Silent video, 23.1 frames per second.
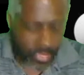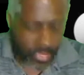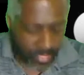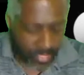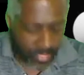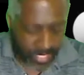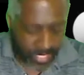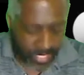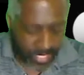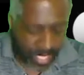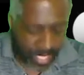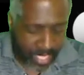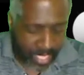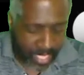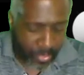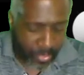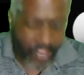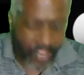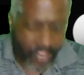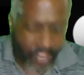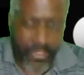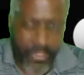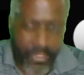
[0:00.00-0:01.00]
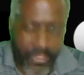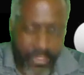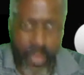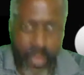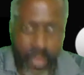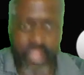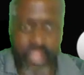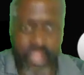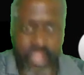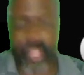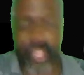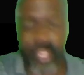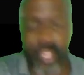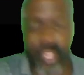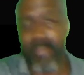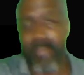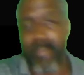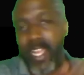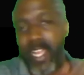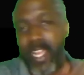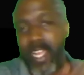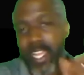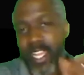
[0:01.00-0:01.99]
of Southwest Florida, they're going to be
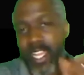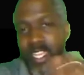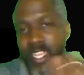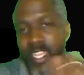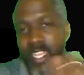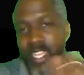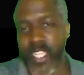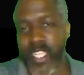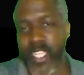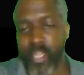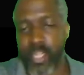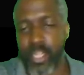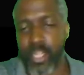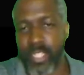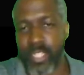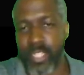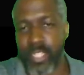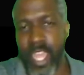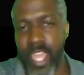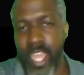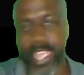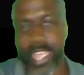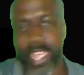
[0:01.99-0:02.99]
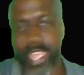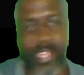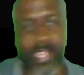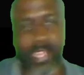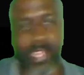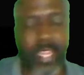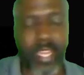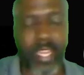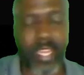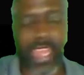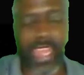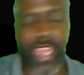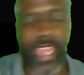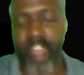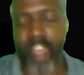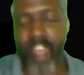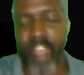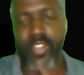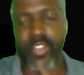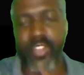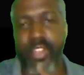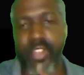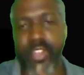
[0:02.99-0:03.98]
meeting this Thursday, as they meet
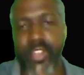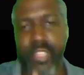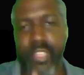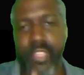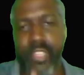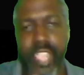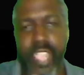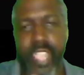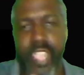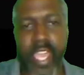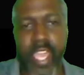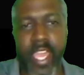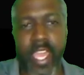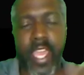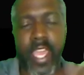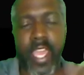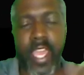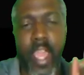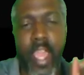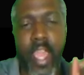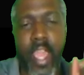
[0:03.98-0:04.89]
every Thursday,